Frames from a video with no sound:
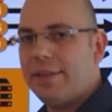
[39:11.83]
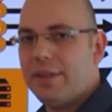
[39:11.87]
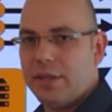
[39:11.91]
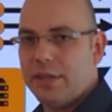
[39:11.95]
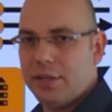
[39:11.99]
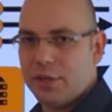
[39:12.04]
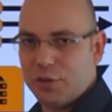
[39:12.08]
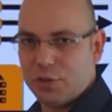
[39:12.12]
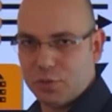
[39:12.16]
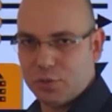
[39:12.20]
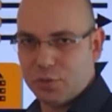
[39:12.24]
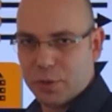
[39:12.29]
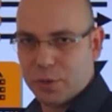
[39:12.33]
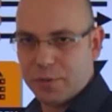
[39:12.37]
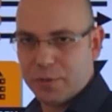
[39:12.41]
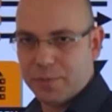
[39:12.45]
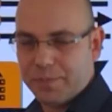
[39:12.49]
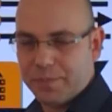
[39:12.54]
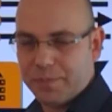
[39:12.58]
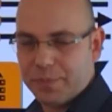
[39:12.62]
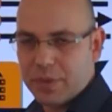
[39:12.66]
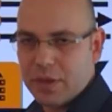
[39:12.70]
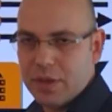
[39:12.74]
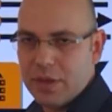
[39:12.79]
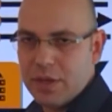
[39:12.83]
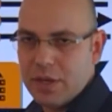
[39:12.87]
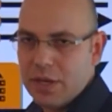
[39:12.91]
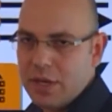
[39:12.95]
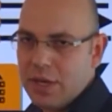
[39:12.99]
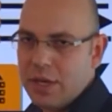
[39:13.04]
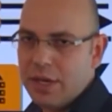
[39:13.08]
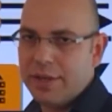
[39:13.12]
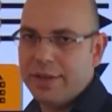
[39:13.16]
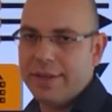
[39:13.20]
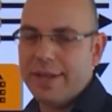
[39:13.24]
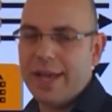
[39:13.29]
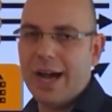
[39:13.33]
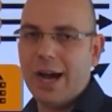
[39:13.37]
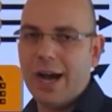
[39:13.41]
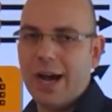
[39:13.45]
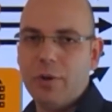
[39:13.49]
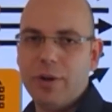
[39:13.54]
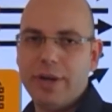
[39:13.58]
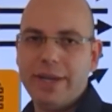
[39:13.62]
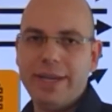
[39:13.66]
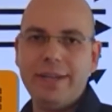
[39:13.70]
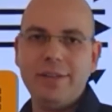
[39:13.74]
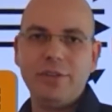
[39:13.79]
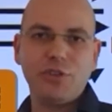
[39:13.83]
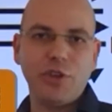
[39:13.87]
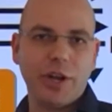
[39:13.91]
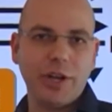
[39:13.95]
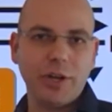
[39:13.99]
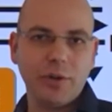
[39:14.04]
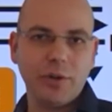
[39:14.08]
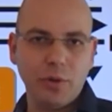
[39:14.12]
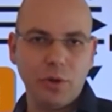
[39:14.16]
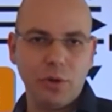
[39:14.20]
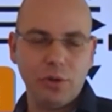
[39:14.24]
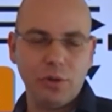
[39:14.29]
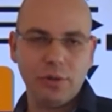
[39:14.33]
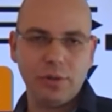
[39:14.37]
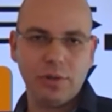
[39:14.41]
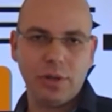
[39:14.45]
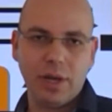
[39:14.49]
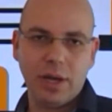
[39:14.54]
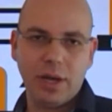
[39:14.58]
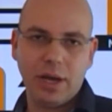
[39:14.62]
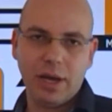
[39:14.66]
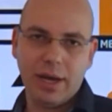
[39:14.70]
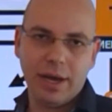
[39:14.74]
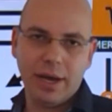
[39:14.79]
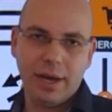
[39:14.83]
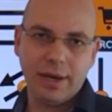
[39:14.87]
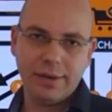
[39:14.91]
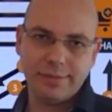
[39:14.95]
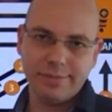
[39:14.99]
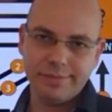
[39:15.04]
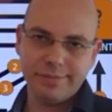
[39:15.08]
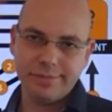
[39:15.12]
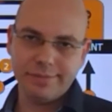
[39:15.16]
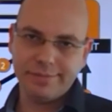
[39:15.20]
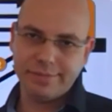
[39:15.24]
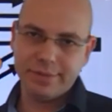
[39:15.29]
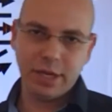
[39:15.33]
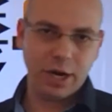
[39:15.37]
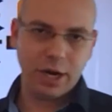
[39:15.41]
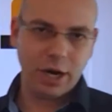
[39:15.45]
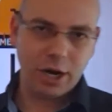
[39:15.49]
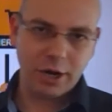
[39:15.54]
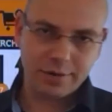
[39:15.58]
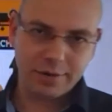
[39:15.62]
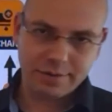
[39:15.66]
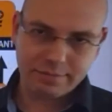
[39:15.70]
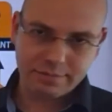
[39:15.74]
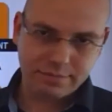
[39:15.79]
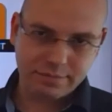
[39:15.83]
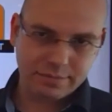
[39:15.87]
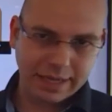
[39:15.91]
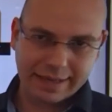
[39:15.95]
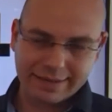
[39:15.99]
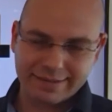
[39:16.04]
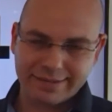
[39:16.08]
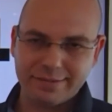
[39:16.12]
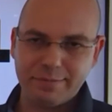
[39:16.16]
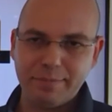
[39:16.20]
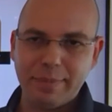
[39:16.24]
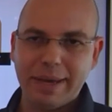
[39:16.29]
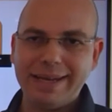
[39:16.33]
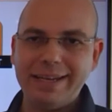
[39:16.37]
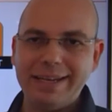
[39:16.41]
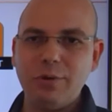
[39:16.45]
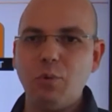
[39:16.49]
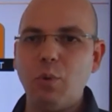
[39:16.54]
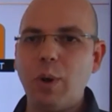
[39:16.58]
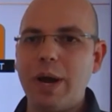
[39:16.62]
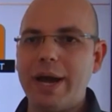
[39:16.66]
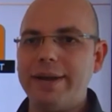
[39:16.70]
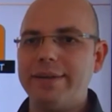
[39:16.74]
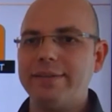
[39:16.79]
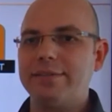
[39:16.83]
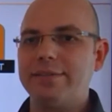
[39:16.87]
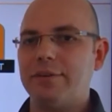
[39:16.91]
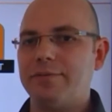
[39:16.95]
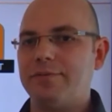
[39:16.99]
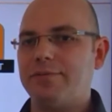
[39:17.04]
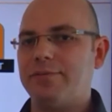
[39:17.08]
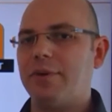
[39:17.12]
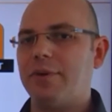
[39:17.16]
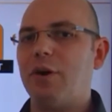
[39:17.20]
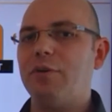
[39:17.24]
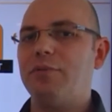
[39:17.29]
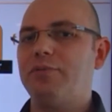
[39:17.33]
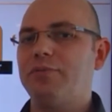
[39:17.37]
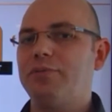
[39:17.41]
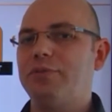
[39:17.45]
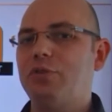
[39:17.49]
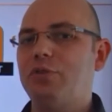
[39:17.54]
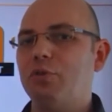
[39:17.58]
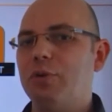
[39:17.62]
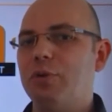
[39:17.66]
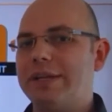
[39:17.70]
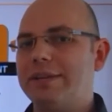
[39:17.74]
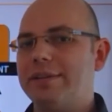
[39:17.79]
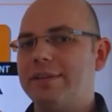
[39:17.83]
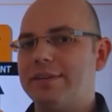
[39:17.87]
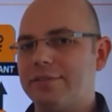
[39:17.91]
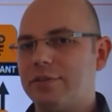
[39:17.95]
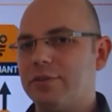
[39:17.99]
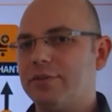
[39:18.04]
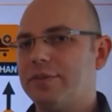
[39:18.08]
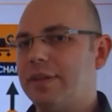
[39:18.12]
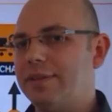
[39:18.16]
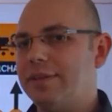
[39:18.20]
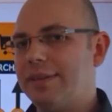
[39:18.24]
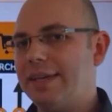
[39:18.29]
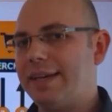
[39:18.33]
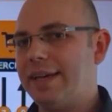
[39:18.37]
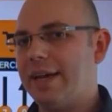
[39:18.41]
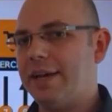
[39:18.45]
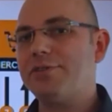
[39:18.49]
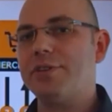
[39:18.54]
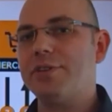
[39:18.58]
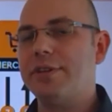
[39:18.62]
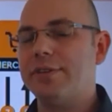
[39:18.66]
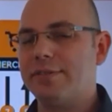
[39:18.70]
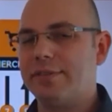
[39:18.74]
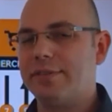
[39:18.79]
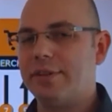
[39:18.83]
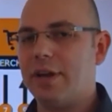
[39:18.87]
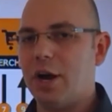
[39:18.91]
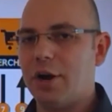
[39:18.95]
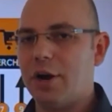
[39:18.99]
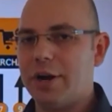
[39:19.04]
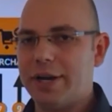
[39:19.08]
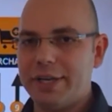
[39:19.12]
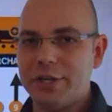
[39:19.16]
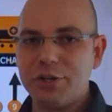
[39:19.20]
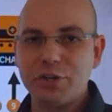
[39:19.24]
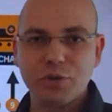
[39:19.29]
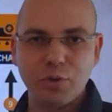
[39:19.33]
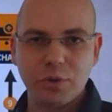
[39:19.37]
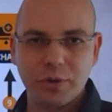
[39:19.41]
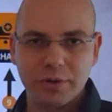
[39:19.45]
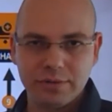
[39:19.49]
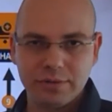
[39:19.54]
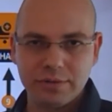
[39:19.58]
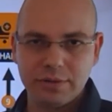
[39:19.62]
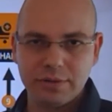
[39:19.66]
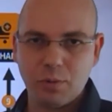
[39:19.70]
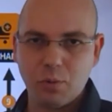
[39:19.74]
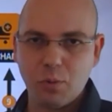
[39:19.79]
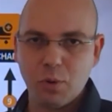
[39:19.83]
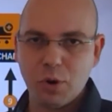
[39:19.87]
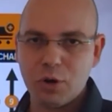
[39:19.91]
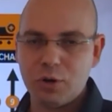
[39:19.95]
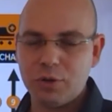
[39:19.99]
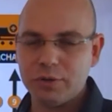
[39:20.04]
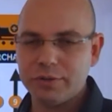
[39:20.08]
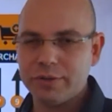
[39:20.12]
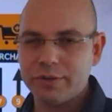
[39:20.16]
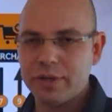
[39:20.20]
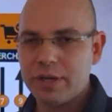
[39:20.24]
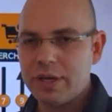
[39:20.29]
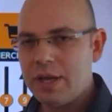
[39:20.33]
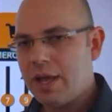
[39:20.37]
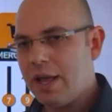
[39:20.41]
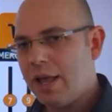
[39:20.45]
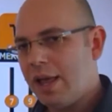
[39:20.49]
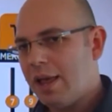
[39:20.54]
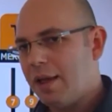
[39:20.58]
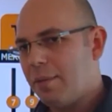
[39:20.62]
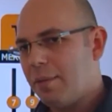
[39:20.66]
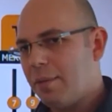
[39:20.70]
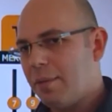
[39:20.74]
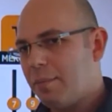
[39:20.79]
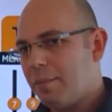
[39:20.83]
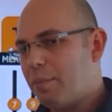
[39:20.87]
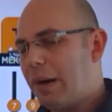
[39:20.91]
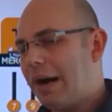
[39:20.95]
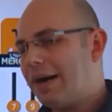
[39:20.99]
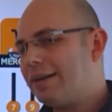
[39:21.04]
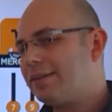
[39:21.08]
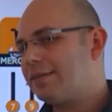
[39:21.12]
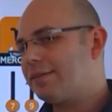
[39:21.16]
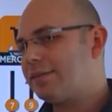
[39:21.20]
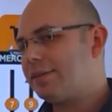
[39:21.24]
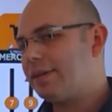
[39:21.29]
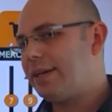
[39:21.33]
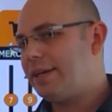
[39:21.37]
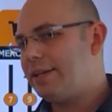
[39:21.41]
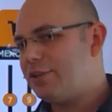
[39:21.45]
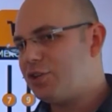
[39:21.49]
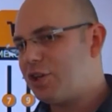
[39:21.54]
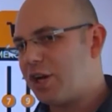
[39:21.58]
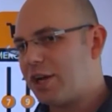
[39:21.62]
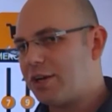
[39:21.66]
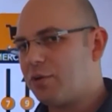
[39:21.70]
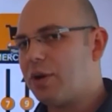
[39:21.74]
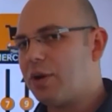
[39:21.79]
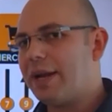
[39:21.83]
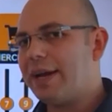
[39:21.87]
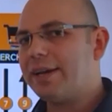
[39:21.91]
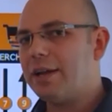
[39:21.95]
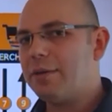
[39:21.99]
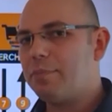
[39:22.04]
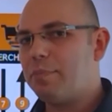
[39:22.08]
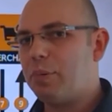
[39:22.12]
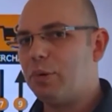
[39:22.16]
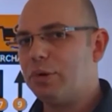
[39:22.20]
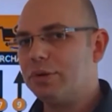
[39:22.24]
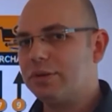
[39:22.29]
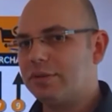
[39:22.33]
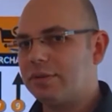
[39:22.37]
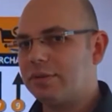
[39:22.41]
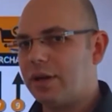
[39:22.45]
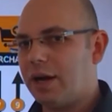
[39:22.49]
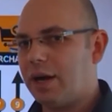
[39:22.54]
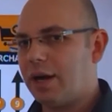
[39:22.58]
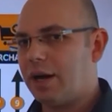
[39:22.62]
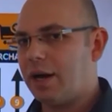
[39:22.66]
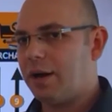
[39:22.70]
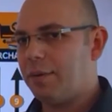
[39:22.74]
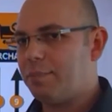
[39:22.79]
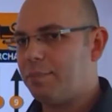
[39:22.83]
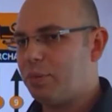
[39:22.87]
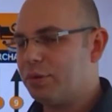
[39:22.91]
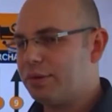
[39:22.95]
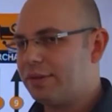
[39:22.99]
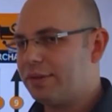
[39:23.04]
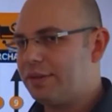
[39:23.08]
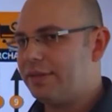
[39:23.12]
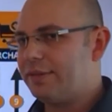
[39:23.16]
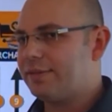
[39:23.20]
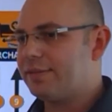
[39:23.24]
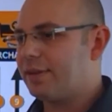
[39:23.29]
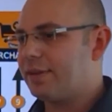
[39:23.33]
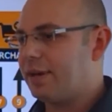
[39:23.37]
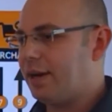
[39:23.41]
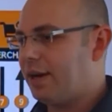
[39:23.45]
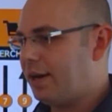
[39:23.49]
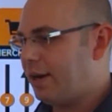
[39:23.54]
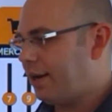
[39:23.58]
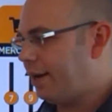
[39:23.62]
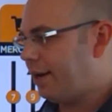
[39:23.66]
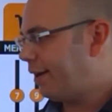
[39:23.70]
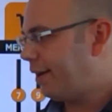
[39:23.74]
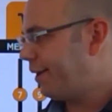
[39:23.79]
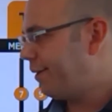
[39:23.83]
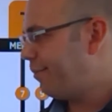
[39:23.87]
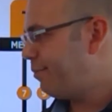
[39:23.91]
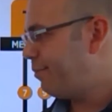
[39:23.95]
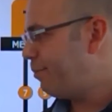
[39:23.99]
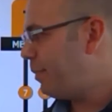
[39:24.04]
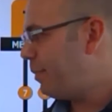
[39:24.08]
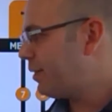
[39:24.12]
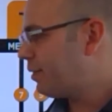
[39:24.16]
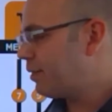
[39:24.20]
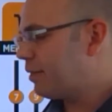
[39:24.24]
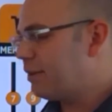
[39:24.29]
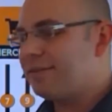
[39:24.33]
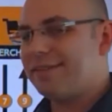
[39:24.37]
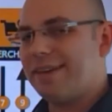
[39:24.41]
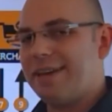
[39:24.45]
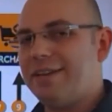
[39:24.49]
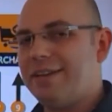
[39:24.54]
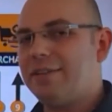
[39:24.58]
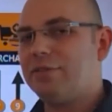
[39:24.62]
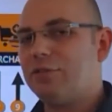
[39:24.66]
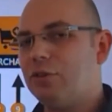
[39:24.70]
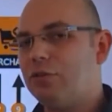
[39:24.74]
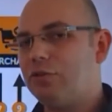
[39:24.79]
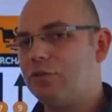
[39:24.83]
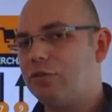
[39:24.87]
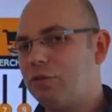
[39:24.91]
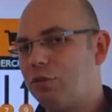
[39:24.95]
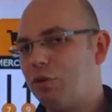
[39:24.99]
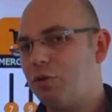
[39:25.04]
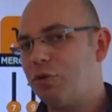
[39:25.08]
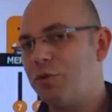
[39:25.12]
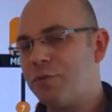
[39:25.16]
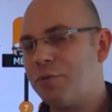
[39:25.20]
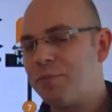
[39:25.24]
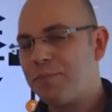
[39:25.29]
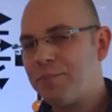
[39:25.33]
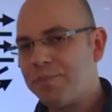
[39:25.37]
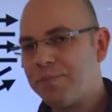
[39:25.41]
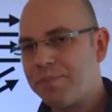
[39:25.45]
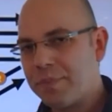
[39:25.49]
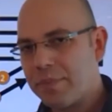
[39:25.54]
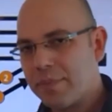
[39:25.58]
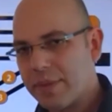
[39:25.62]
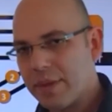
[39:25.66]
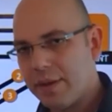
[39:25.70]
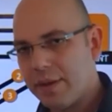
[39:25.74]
and the issuer. Now, in general, there are as many ways of doing this authentication as there are issuers in the world. But in general, I can put these methods into two